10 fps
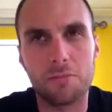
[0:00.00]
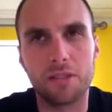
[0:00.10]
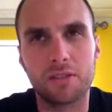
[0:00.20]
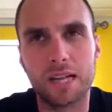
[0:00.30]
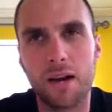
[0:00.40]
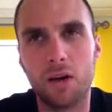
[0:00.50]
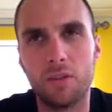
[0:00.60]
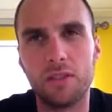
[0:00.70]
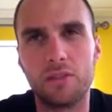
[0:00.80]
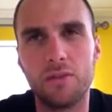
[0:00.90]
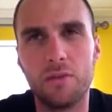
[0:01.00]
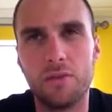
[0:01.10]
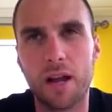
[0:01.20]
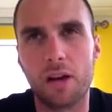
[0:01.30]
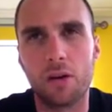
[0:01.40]
but it's not always
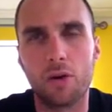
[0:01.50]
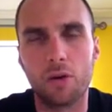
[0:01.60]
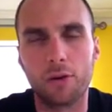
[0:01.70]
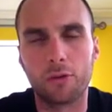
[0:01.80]
narrow or